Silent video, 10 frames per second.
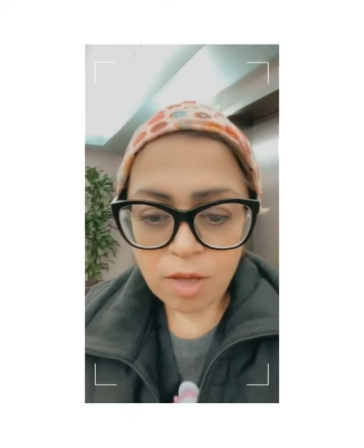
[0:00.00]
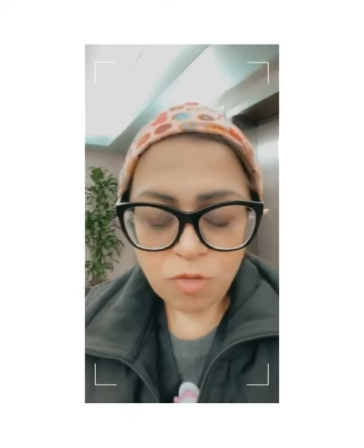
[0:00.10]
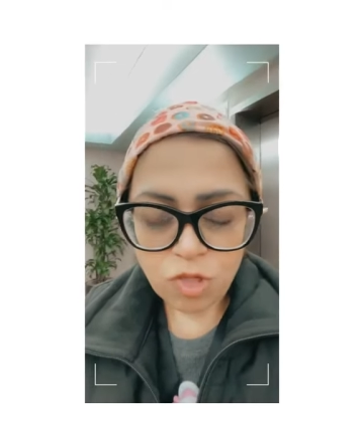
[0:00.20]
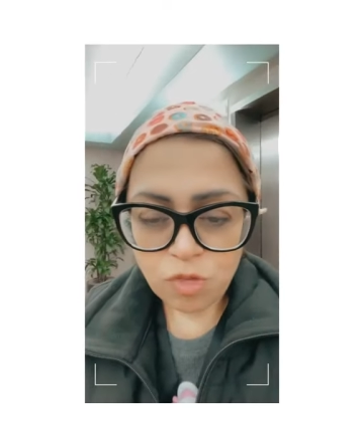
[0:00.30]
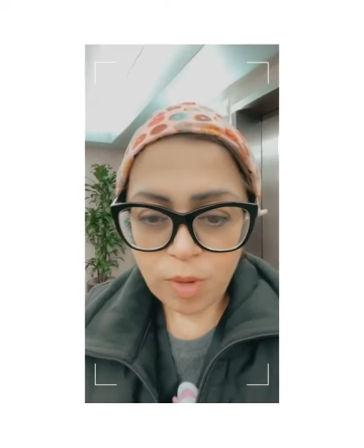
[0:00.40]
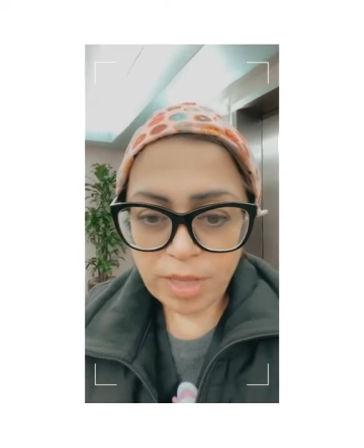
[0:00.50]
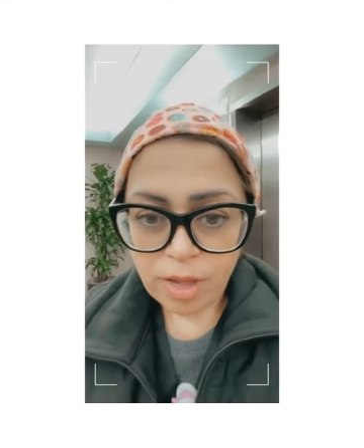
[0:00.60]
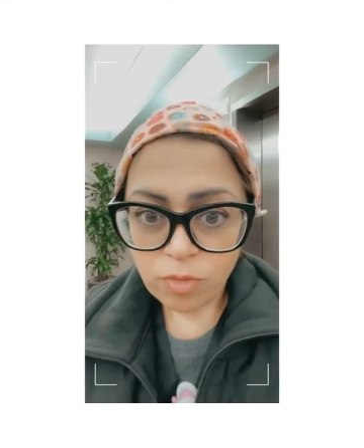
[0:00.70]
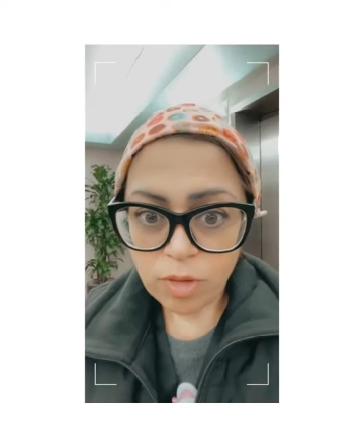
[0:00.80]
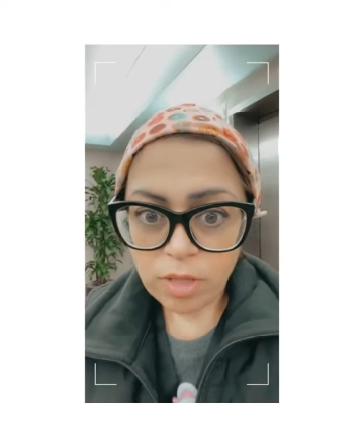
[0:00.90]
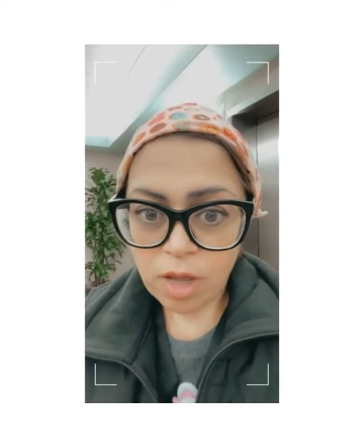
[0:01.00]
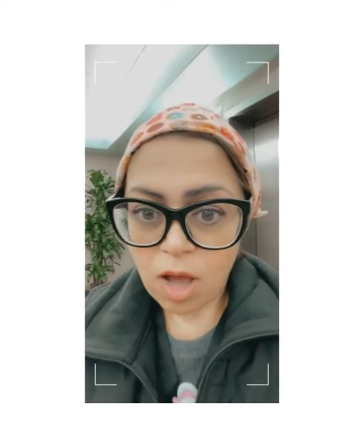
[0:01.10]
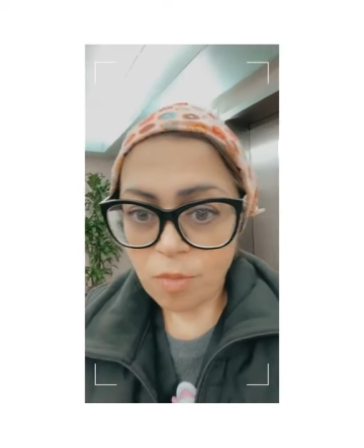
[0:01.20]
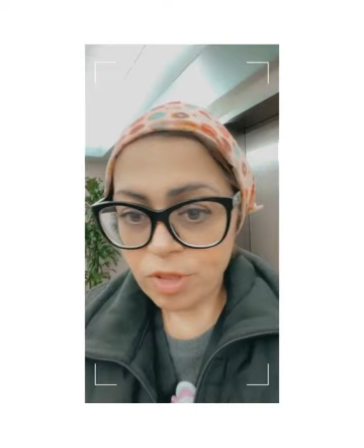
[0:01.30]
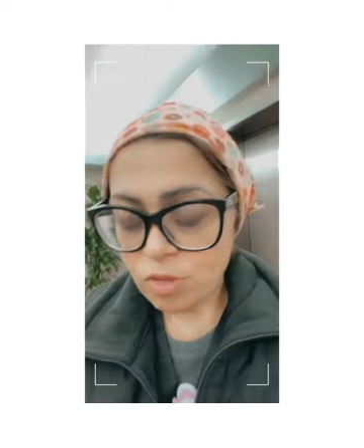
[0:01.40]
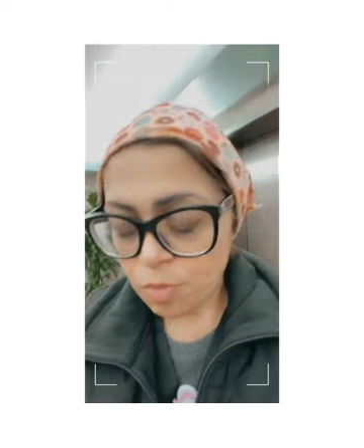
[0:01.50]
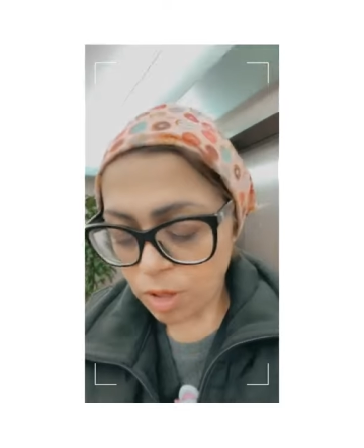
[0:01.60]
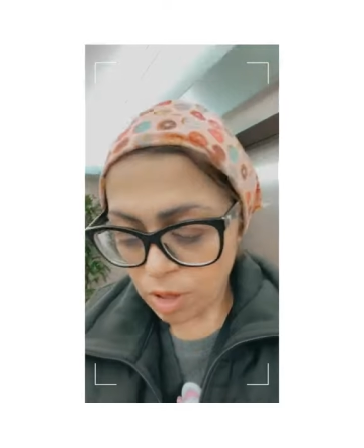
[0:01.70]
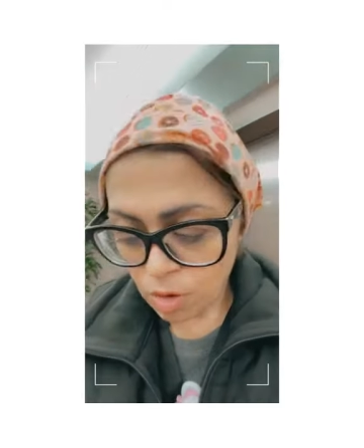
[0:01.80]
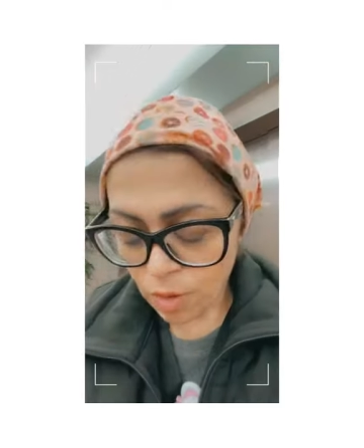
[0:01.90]
Just write down in the comments
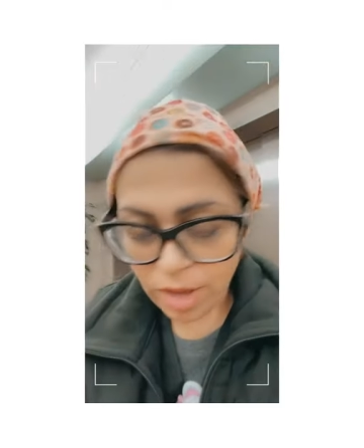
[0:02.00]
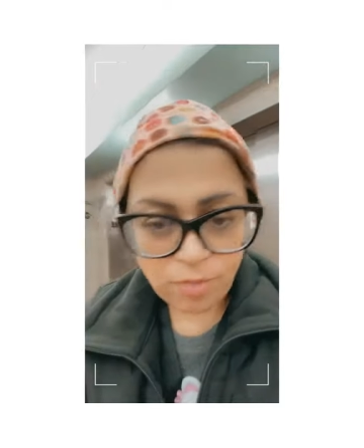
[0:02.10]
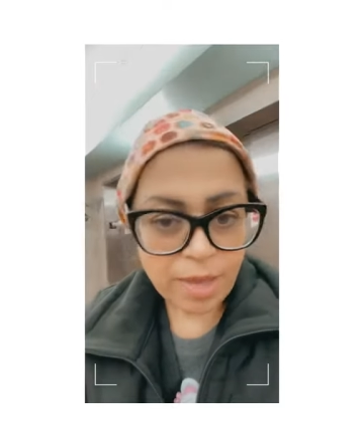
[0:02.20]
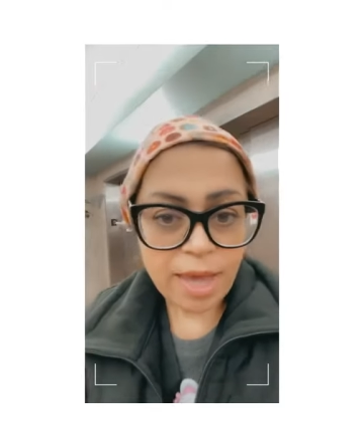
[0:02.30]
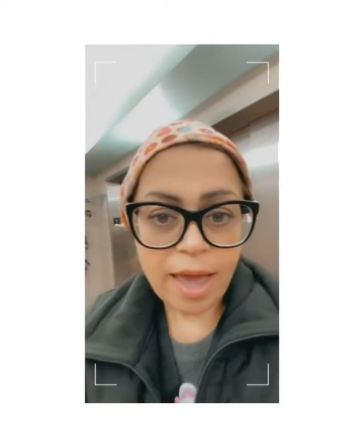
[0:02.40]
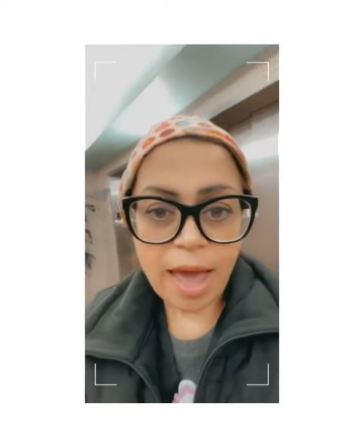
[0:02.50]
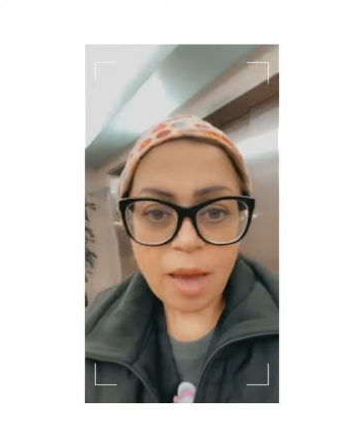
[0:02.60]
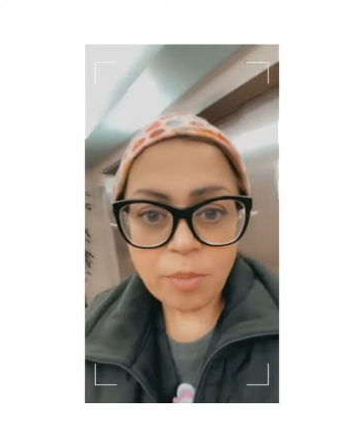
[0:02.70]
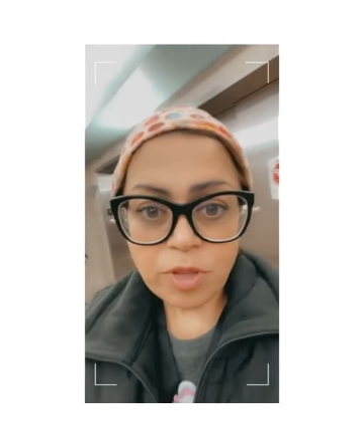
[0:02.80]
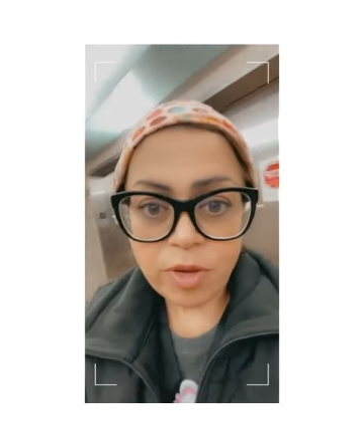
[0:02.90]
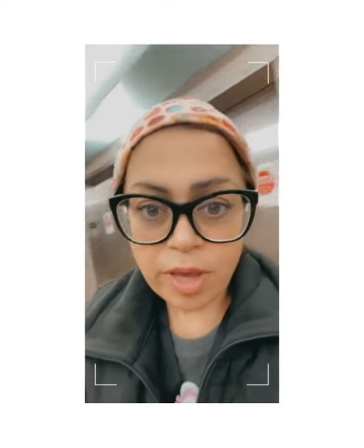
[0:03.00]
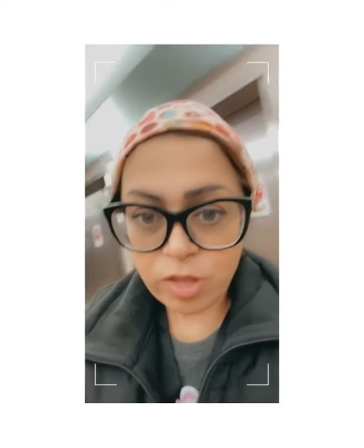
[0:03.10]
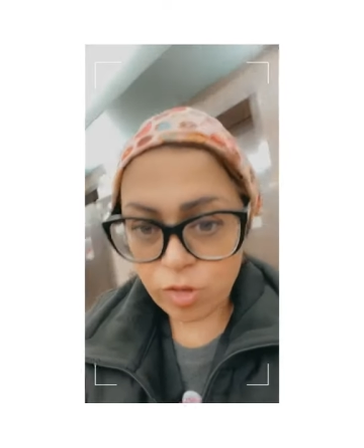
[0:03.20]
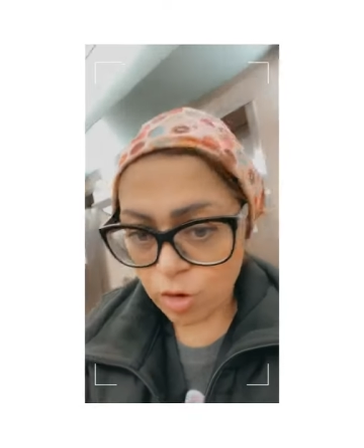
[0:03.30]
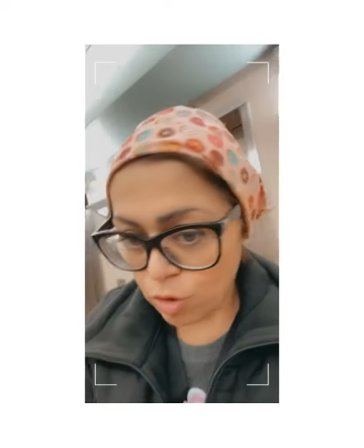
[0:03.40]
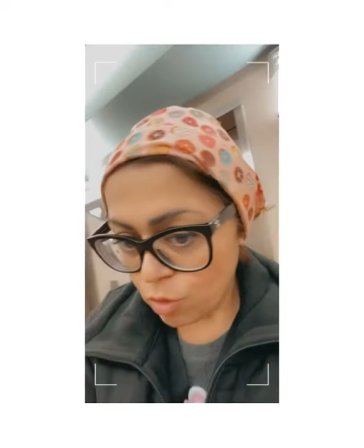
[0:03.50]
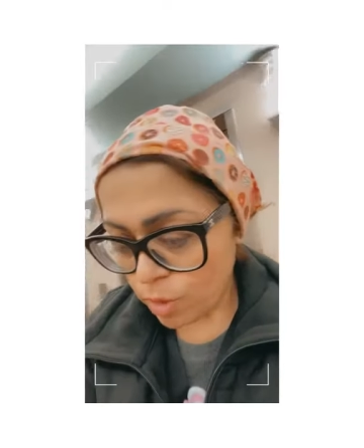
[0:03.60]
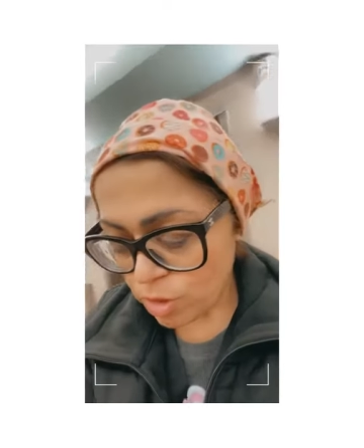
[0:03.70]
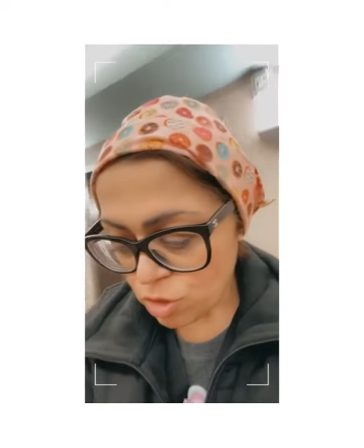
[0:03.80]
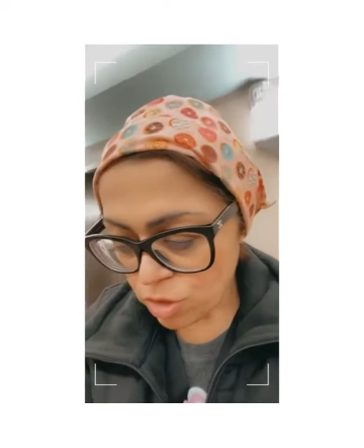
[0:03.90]
below. I'd be happy to answer your
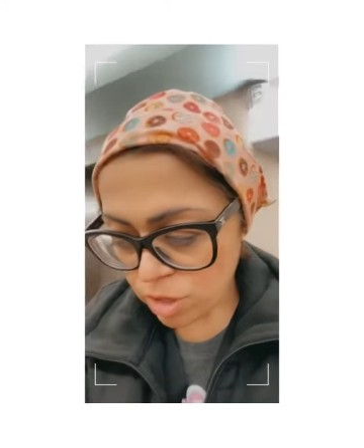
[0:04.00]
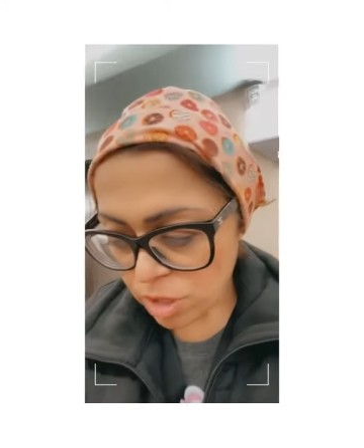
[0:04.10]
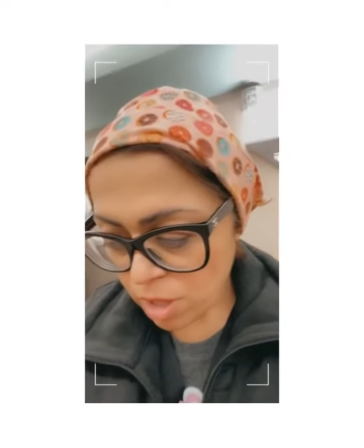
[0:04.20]
questions.